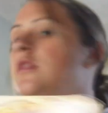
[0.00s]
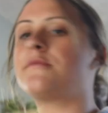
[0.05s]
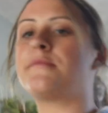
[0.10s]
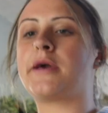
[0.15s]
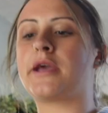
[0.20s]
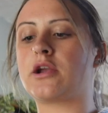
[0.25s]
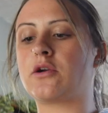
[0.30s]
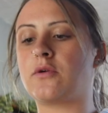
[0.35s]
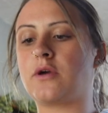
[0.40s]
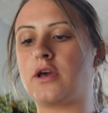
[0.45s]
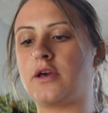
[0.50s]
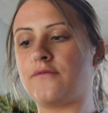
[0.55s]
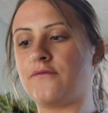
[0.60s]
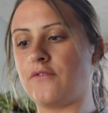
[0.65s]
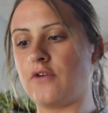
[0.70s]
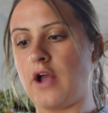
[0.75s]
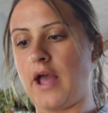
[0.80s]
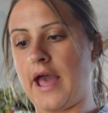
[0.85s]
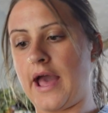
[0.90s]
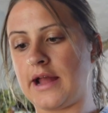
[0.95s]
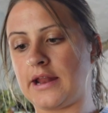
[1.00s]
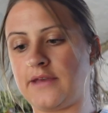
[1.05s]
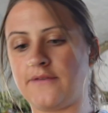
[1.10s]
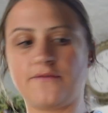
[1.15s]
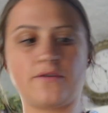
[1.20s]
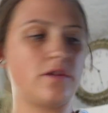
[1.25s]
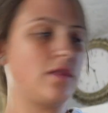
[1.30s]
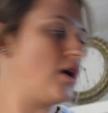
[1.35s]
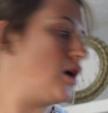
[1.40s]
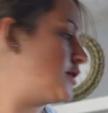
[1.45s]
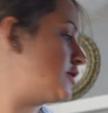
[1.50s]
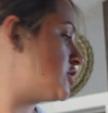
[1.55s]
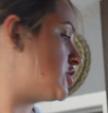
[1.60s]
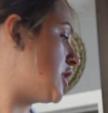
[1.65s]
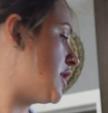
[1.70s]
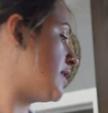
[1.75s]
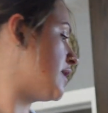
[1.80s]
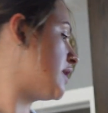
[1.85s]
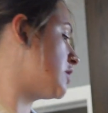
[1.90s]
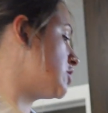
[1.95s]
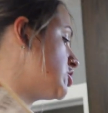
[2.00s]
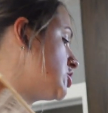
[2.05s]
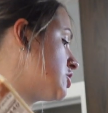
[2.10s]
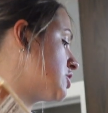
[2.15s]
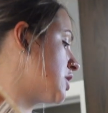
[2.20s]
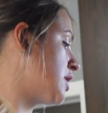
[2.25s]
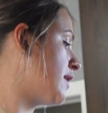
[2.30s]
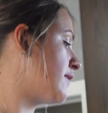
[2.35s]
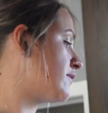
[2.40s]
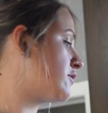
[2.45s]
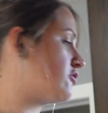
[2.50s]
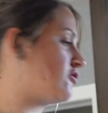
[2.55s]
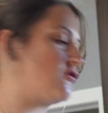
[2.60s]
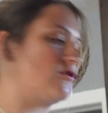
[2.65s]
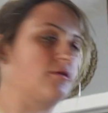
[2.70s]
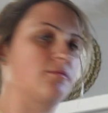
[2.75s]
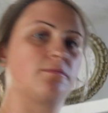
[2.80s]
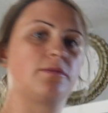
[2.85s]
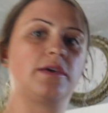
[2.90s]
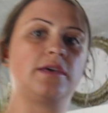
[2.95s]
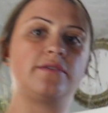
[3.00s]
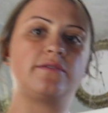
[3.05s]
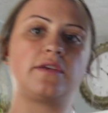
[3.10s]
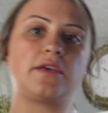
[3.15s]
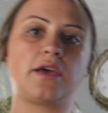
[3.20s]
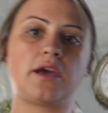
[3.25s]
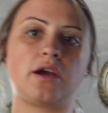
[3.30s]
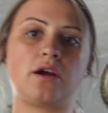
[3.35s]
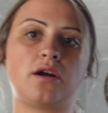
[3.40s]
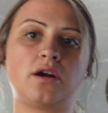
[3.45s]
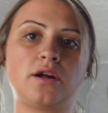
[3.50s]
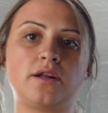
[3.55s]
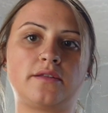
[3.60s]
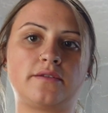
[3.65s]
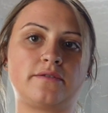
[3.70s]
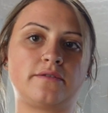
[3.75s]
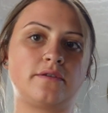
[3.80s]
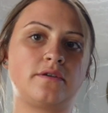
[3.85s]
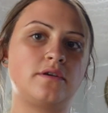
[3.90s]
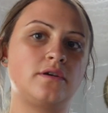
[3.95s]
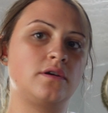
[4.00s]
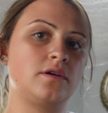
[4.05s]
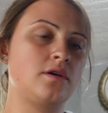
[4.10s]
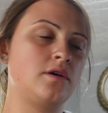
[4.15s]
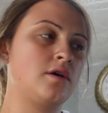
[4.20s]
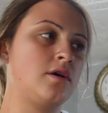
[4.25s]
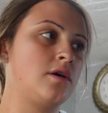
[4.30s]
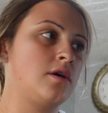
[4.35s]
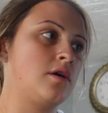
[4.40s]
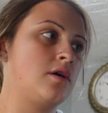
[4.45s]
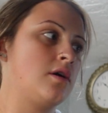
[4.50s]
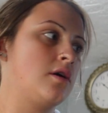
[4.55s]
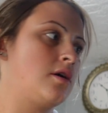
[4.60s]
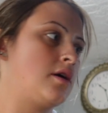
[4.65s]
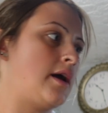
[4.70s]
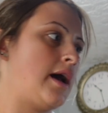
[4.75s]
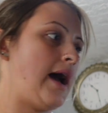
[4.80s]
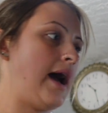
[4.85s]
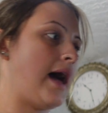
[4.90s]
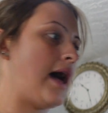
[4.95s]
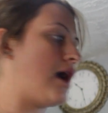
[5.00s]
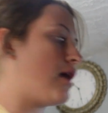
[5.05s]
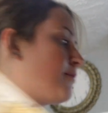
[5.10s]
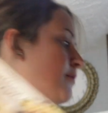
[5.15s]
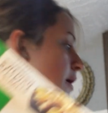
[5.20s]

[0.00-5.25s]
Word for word: the microwave for Addie for lunch, and then she's gonna have just some peas and carrots. I'll